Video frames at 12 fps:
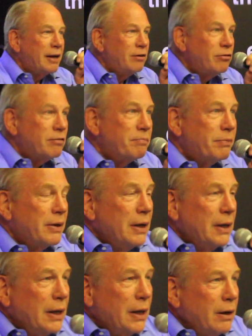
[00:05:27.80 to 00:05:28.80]
banks,
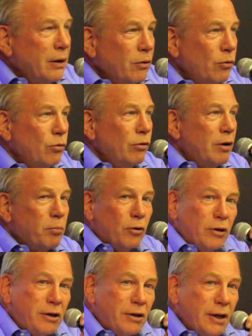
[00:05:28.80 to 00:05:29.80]
who
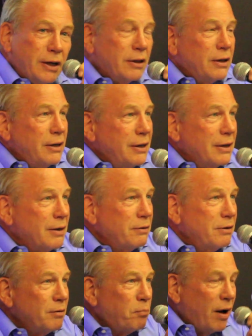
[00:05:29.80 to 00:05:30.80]
liberally take
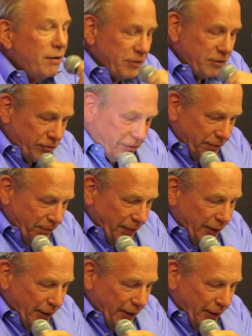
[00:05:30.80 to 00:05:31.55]
the profits.